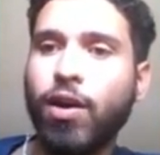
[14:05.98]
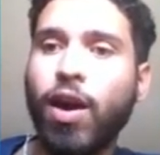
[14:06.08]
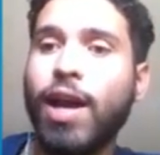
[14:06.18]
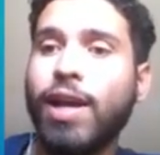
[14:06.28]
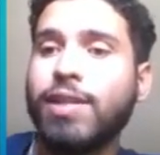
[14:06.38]

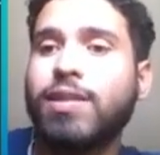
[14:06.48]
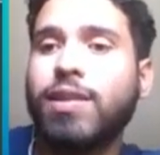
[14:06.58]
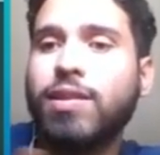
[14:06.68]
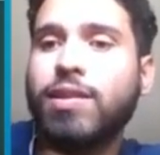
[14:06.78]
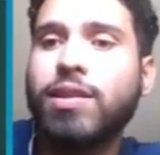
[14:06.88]

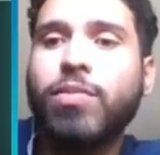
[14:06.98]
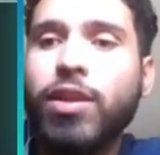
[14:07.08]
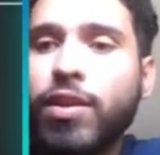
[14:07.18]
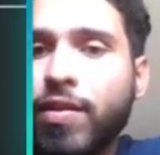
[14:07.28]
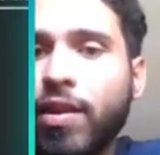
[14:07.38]
as a
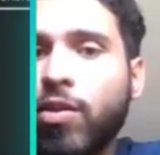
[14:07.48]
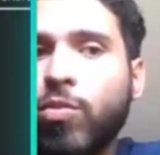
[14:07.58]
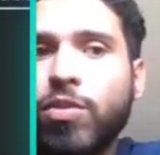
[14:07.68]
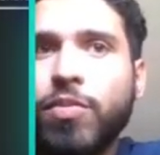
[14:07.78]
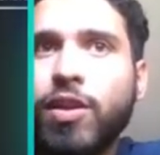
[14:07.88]
similar thing
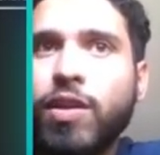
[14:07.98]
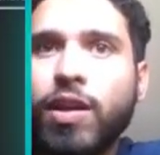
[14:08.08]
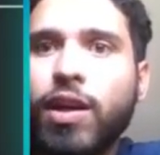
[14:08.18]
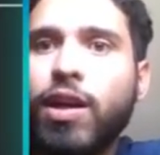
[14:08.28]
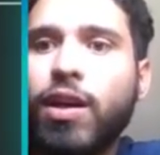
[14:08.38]
would be
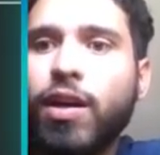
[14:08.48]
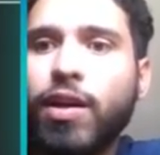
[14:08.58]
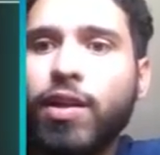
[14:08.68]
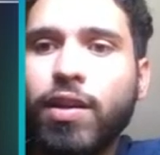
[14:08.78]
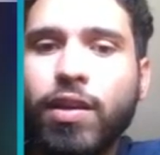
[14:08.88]

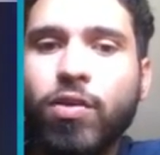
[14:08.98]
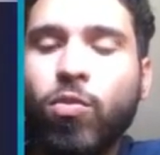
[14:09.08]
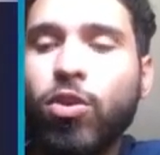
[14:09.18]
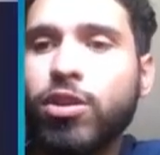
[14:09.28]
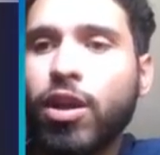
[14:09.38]
in a
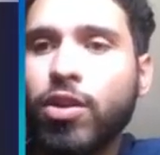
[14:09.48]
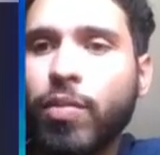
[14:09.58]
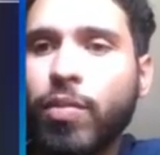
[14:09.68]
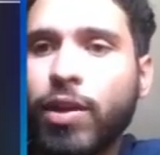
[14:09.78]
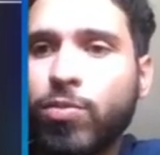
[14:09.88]
Word
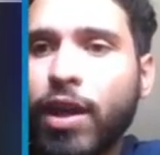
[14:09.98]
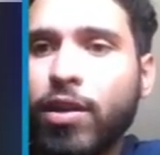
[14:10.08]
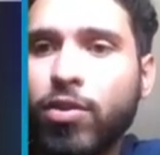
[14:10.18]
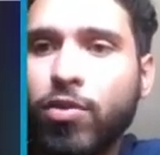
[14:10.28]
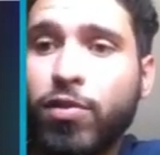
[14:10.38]
document,
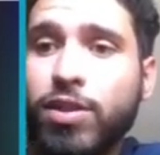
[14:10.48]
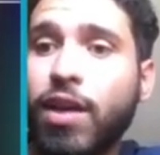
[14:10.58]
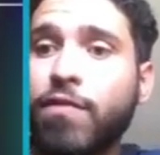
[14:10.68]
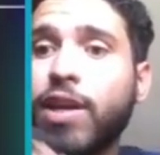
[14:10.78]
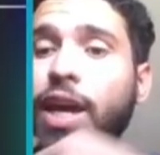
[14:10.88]
right? You
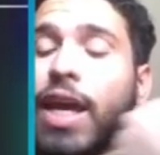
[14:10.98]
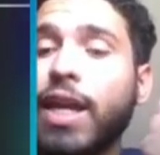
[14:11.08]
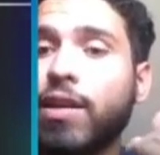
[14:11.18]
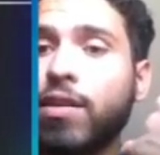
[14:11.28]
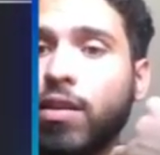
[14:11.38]
first have the
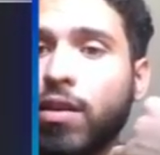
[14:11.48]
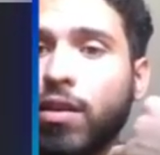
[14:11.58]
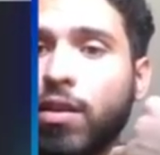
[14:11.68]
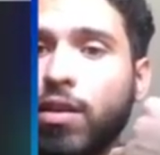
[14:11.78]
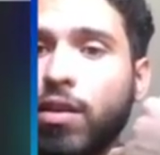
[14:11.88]
heading,
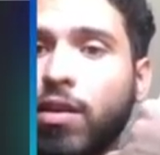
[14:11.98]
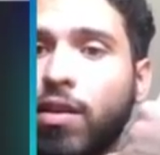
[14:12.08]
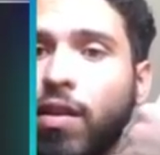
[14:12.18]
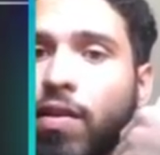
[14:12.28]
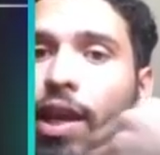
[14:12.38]

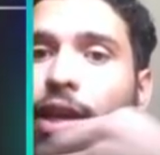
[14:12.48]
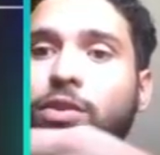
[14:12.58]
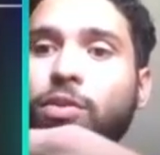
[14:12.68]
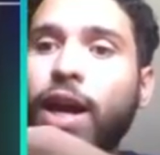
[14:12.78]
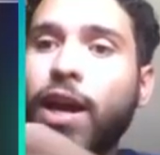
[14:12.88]
then
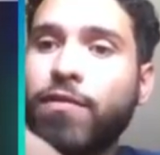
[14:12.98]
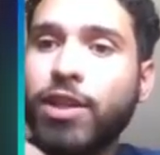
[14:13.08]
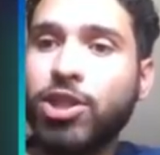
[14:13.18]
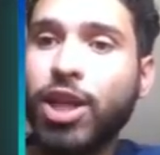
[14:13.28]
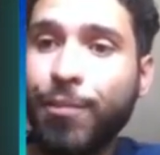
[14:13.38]
you have
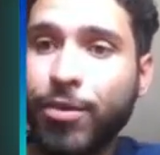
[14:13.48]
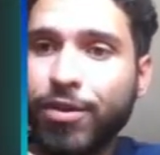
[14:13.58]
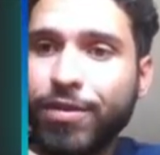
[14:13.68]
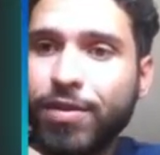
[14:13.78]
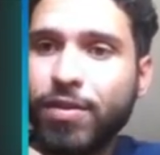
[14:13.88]
the
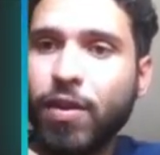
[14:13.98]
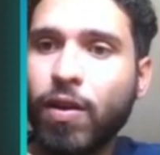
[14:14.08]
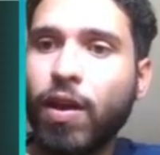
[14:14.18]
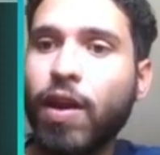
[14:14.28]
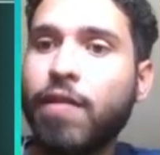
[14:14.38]
chapters,
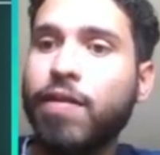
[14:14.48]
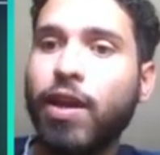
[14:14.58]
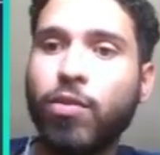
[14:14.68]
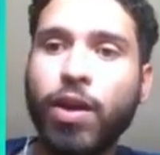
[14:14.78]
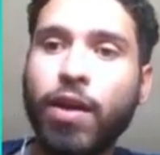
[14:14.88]
and
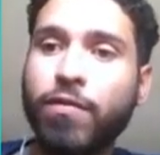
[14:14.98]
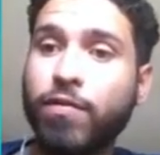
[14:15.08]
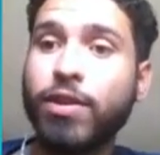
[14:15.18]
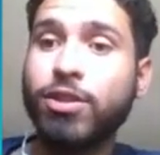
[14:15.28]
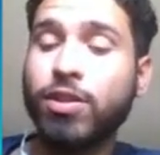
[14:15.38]
then you have the
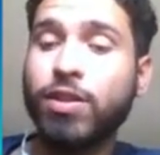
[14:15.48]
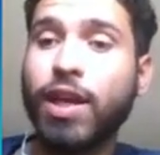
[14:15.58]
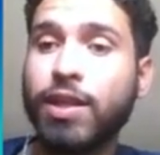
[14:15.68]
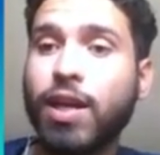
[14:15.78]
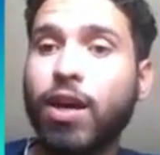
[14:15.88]
vision.
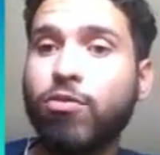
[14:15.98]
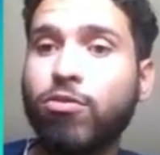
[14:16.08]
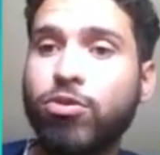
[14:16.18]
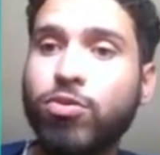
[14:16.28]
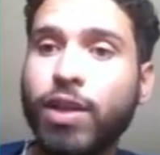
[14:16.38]
That's how you
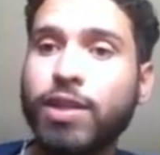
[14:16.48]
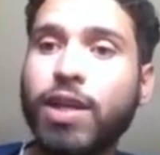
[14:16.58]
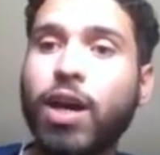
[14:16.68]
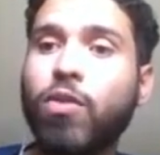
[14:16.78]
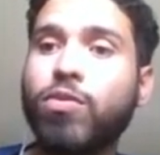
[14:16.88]
do. That's
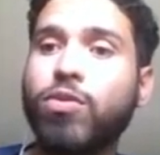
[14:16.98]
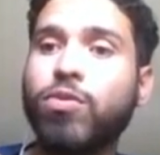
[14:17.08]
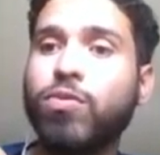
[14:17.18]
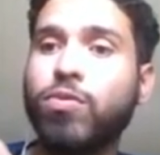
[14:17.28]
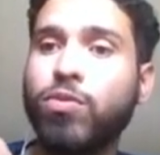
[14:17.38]
how
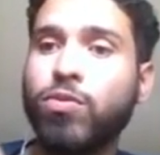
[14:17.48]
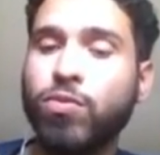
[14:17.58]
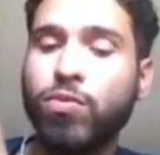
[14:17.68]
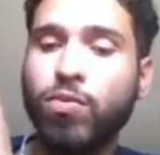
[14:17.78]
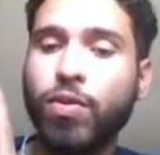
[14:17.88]

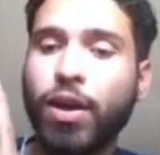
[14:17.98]
you